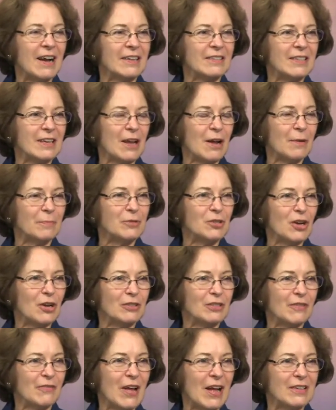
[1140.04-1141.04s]
help
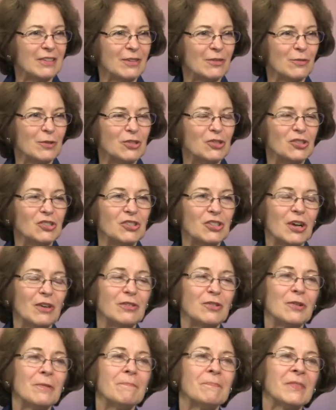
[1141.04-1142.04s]
Joseph House and Christian
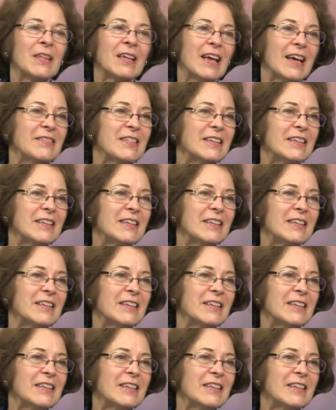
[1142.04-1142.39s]
Shelter. And that